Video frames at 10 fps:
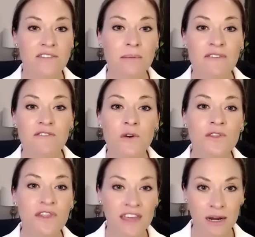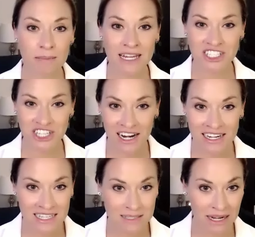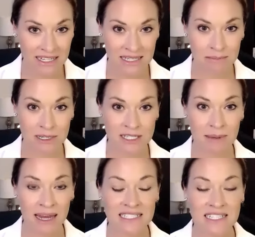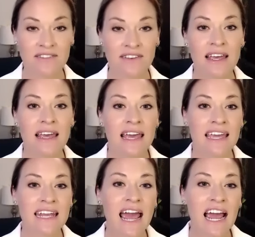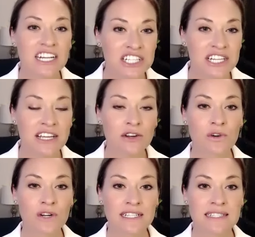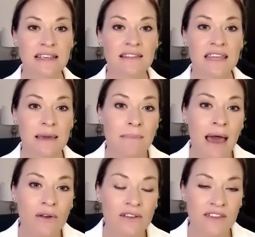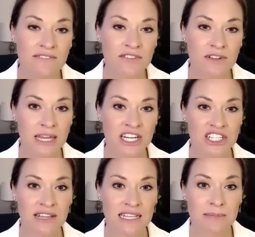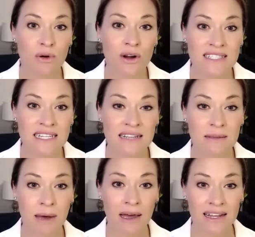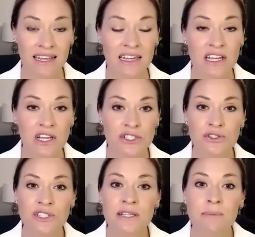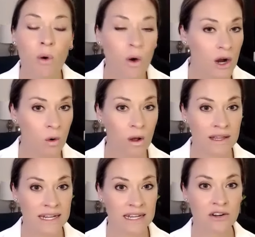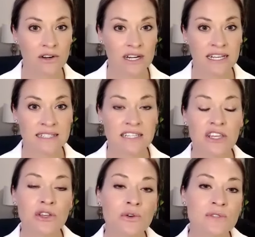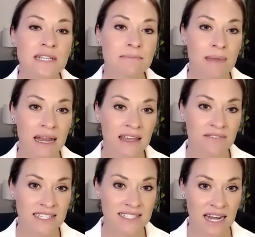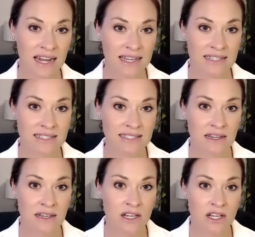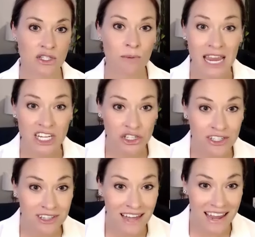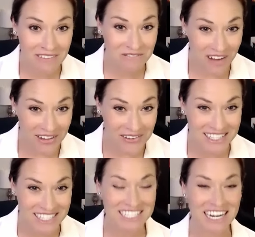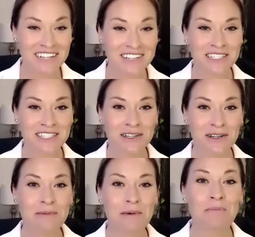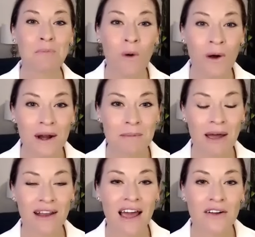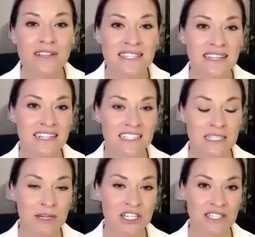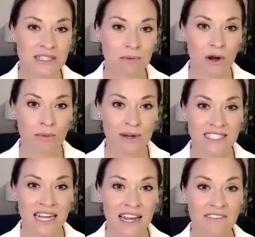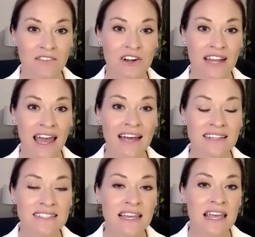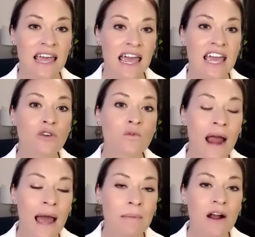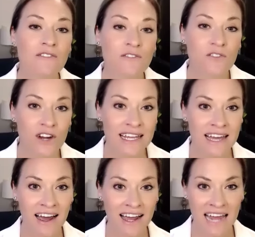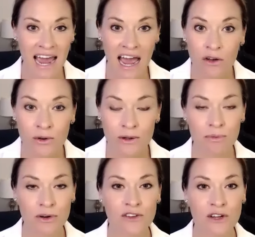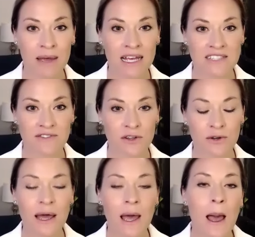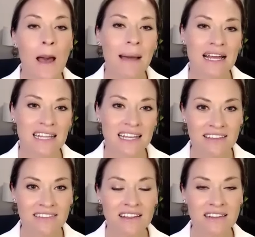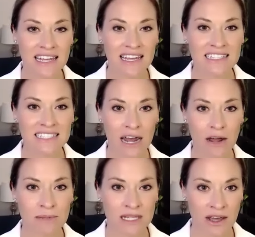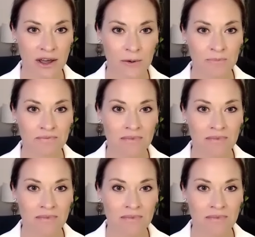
from a food therapy Chinese medicine perspective and can actually increase the amount of inflammation that's present in the body due to the poor quality ingredients used in many of these diets. So make sure to like and follow this channel to learn more about how to select a species-appropriate diet for your cats and grab our free guide, How to Improve Your Pet's Food, by clicking the link down below.